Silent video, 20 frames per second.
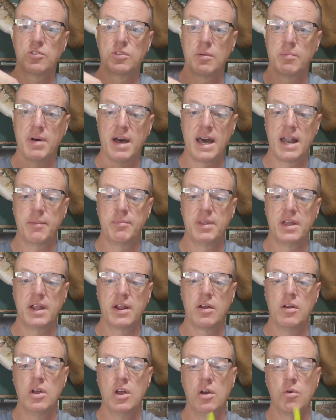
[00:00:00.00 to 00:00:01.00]
the bottom
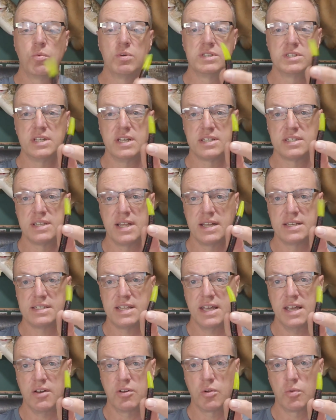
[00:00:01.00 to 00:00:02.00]
there, which gets that
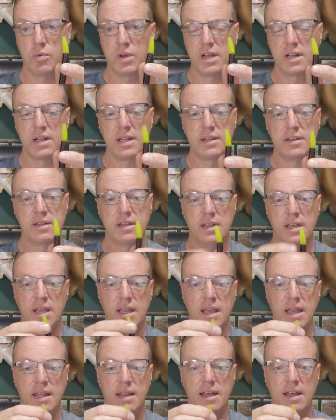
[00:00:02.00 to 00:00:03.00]
tail to wiggling
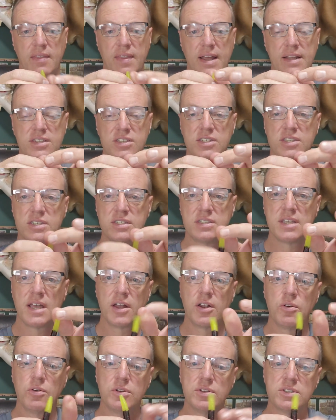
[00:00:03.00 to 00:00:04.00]
and that
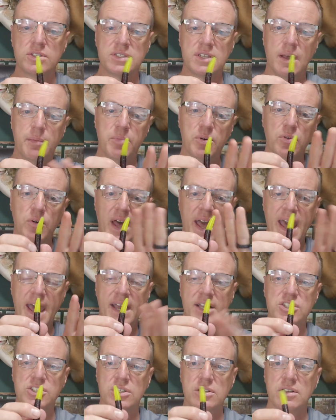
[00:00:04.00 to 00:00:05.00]
subtle, supple
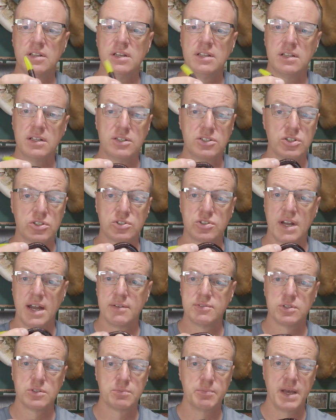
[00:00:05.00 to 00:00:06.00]
action that just
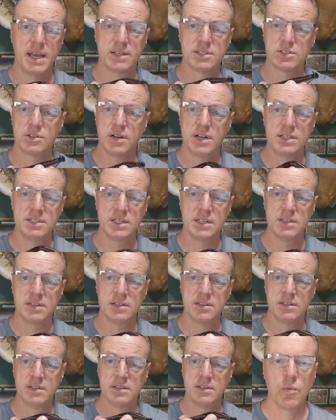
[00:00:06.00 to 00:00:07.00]
drives those bass crazy.
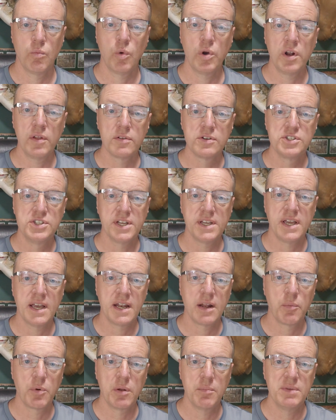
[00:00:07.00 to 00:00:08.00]
One other jig head
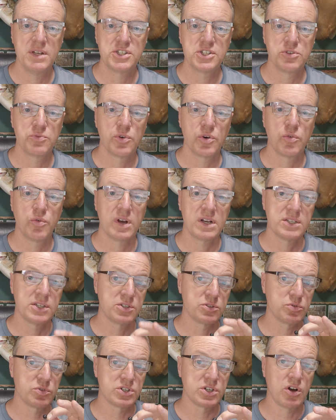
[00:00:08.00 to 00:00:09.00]
I want to mention real quick
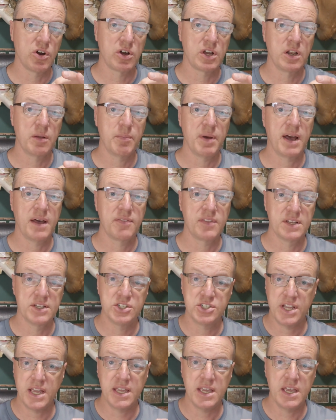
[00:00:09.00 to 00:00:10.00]
since we're talking about the
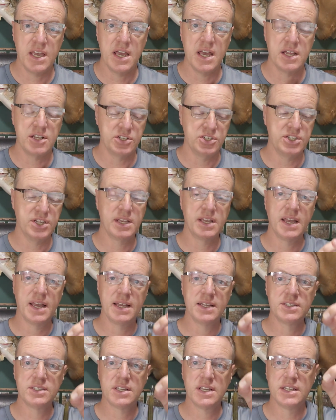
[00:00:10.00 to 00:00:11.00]
shaky head and jig
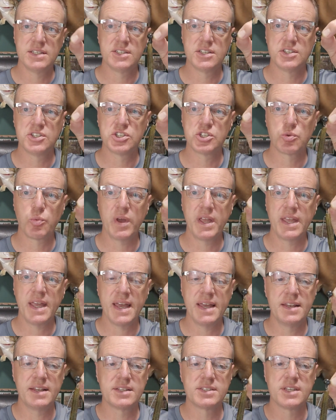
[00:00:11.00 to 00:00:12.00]
heads is this swing
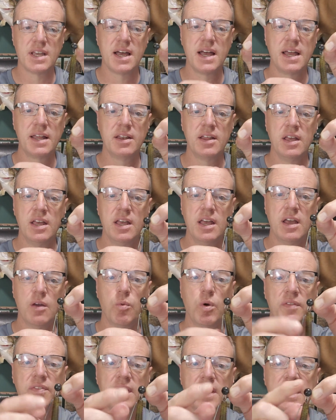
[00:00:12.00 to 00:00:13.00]
head design.
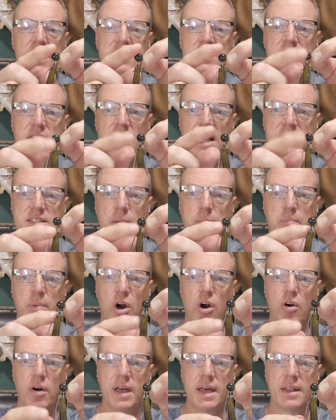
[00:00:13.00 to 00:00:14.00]
What that is, it has a
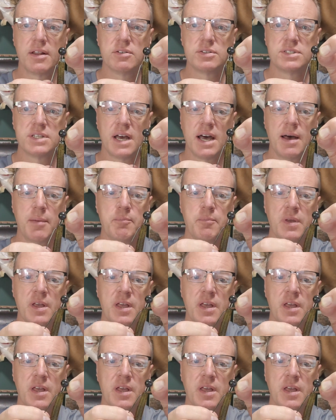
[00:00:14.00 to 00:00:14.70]
ball head on top,